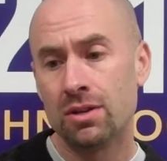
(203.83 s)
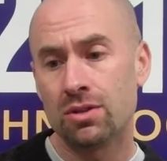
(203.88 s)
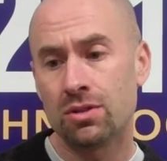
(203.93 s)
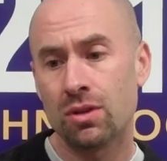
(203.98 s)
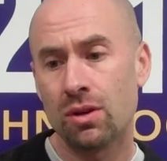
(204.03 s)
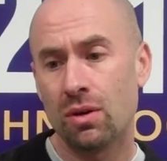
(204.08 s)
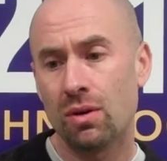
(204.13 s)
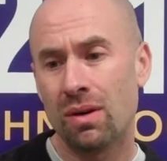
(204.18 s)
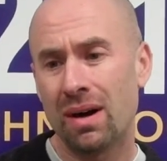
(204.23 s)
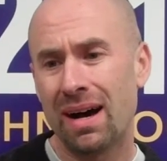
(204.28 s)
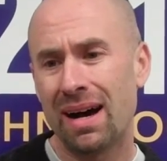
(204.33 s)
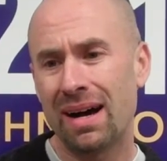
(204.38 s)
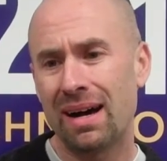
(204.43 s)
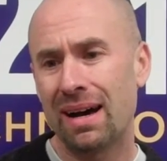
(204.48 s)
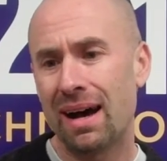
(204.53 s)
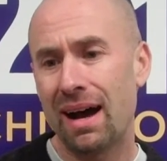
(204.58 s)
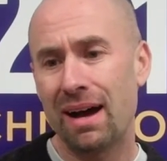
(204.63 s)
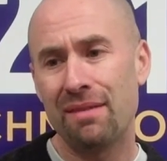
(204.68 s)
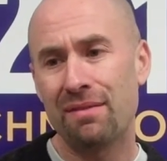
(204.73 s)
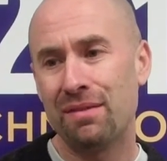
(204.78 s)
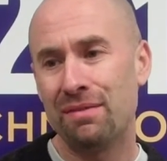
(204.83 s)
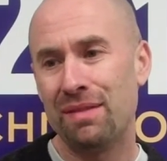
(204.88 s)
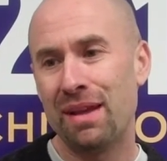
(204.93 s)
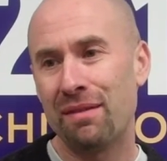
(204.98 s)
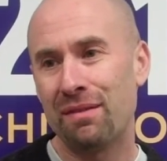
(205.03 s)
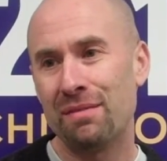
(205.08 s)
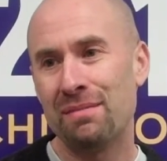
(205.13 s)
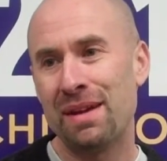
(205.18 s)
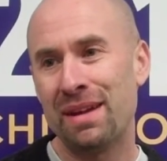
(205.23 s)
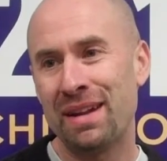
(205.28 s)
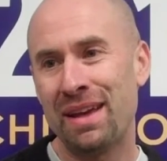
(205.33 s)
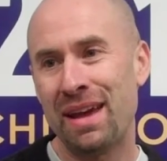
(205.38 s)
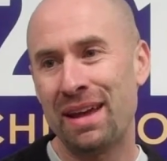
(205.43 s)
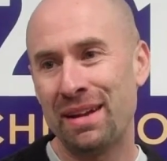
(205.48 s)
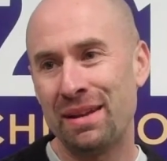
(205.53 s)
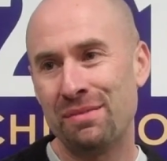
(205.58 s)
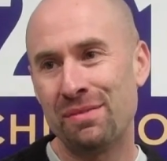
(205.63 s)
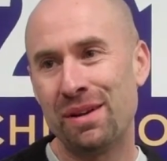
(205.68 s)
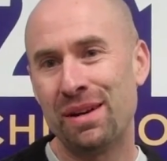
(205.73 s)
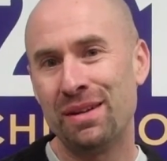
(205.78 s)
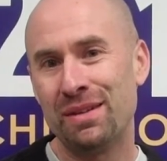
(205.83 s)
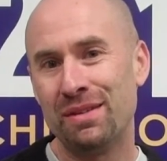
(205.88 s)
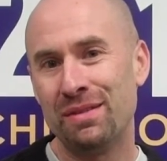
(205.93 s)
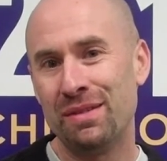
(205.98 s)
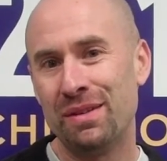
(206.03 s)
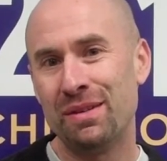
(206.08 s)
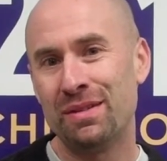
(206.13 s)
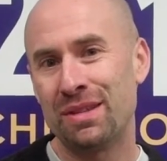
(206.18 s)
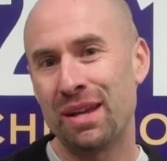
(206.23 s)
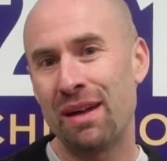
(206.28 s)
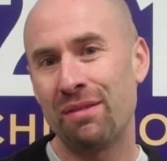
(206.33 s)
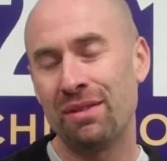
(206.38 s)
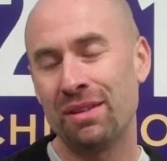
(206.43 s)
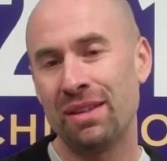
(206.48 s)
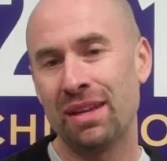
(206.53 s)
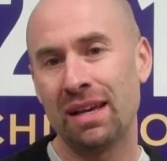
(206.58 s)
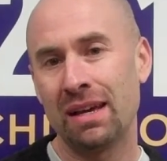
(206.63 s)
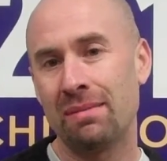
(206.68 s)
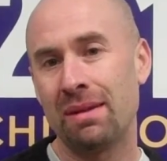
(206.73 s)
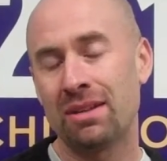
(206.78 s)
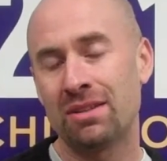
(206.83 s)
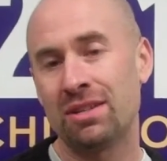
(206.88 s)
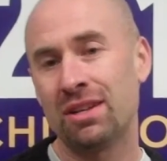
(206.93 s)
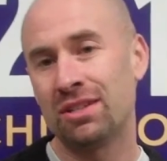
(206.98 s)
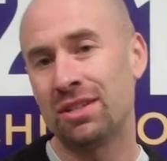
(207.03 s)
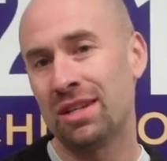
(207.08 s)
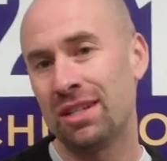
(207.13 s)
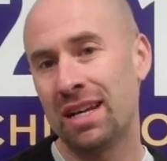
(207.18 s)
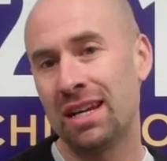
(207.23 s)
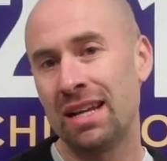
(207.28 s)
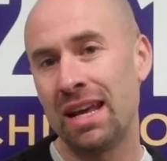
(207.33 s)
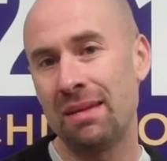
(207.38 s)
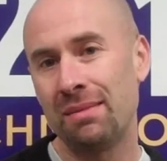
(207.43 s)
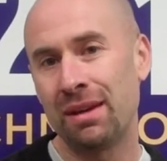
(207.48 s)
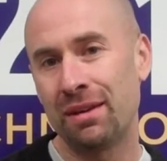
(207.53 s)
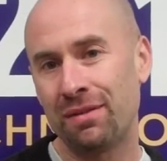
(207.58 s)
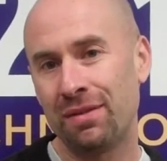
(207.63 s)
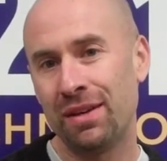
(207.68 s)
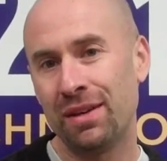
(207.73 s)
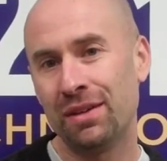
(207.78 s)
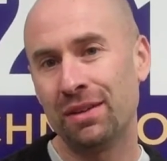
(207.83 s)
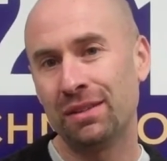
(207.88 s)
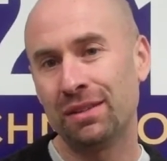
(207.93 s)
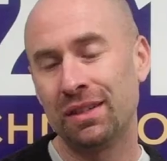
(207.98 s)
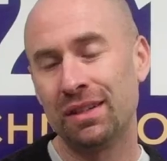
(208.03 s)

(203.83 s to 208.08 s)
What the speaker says: So I've never met anyone who knows everything about such a dynamic field.